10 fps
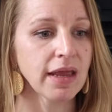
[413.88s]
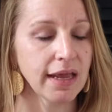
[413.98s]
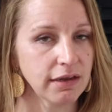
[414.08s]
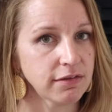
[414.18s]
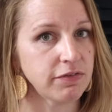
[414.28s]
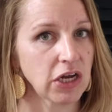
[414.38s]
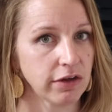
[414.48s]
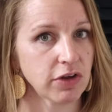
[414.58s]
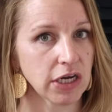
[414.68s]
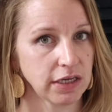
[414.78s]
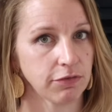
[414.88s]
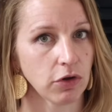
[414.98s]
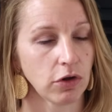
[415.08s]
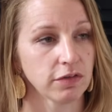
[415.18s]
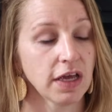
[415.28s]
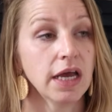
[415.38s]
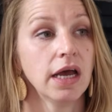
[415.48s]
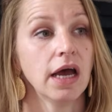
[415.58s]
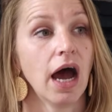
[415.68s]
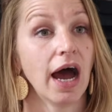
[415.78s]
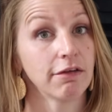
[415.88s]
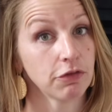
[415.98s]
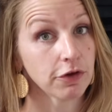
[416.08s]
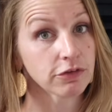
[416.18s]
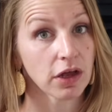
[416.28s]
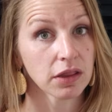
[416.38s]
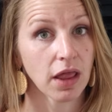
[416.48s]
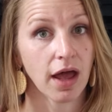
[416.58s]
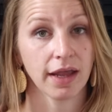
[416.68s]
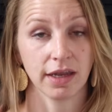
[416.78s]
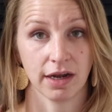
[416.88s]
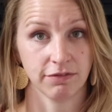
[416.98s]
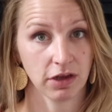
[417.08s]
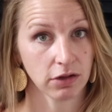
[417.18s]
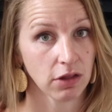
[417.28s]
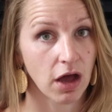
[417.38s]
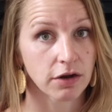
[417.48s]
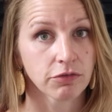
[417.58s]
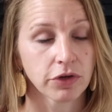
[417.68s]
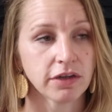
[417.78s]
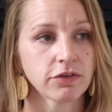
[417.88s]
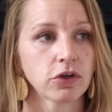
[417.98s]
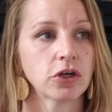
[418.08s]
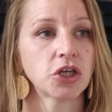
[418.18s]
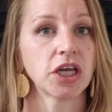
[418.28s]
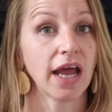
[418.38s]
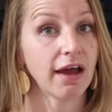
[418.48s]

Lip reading: it is very, very difficult. I've looked online and I've done a lot of research and